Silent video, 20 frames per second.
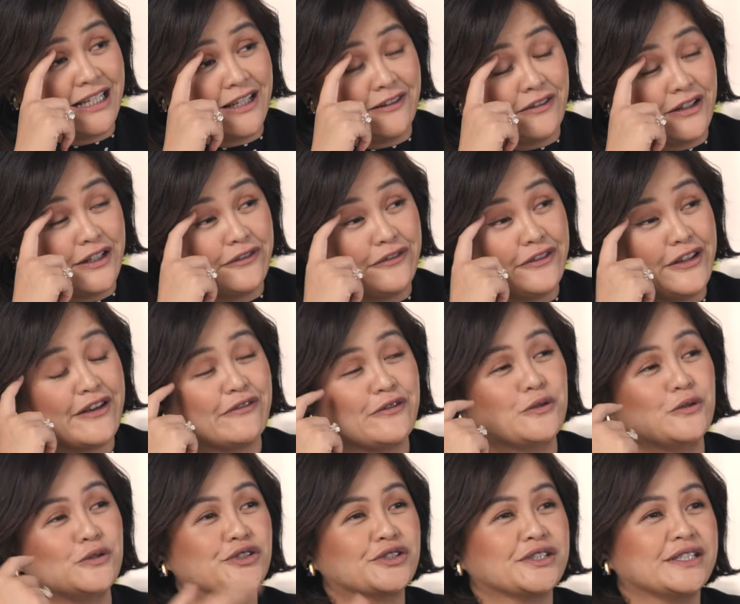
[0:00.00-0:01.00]
even if you have
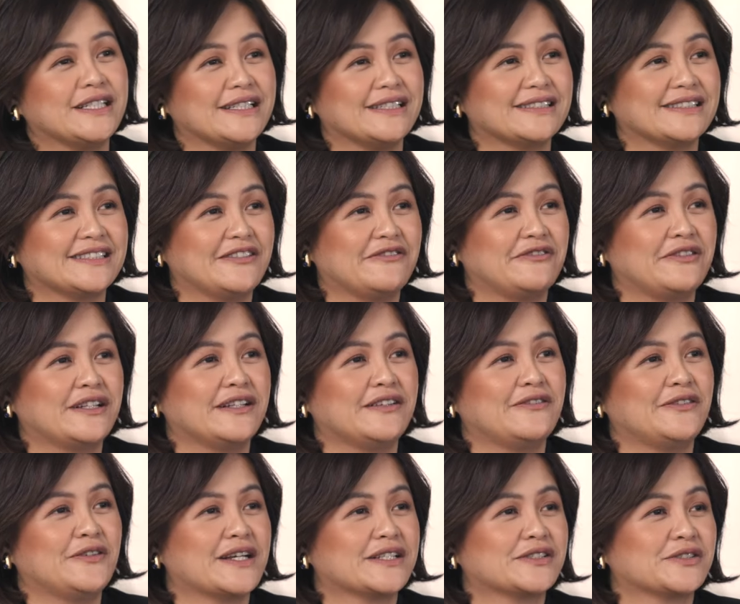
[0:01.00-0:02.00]
good genes, even
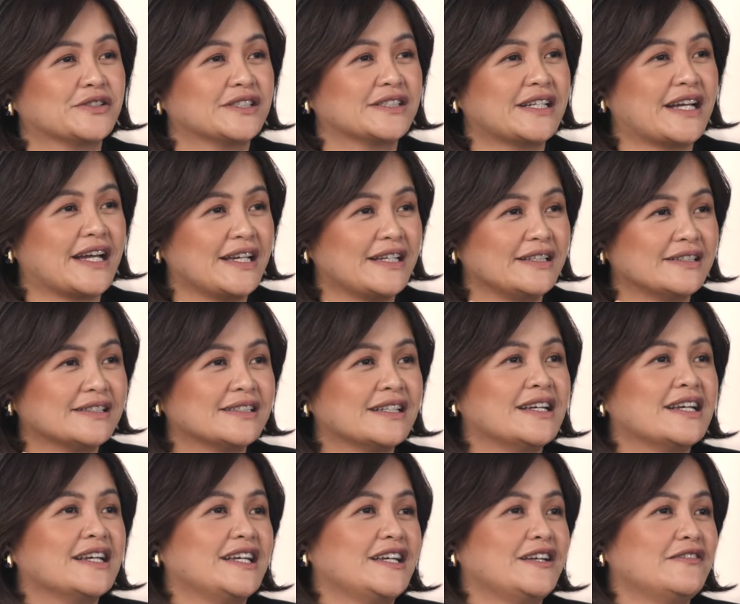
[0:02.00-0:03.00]
if you exercise,
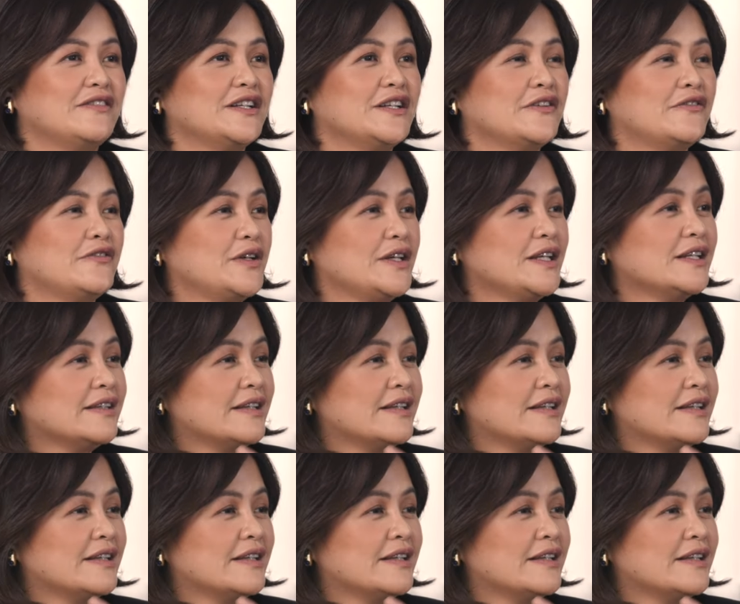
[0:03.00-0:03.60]
even if you eat